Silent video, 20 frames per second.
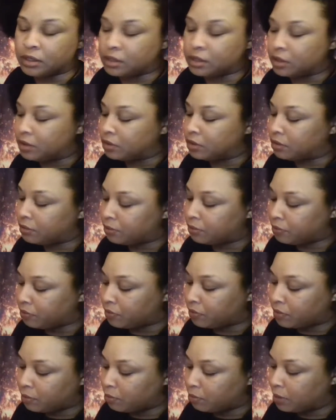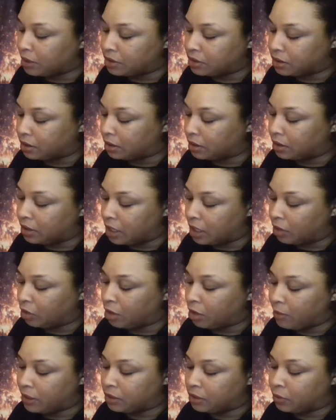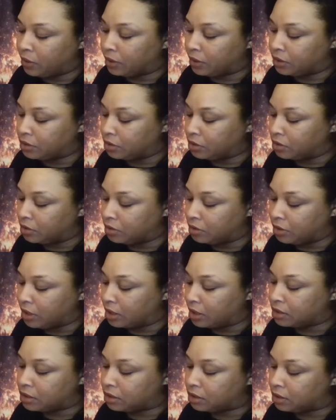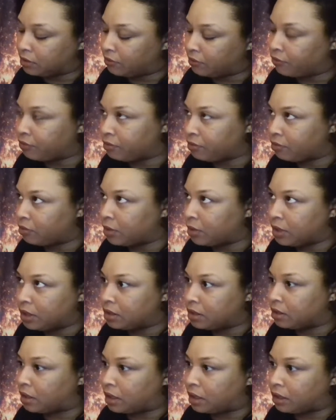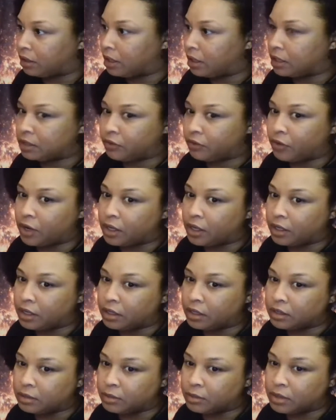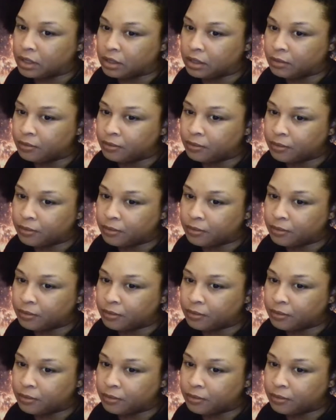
So basically, I don't go back to work until next week, like next Friday sometime.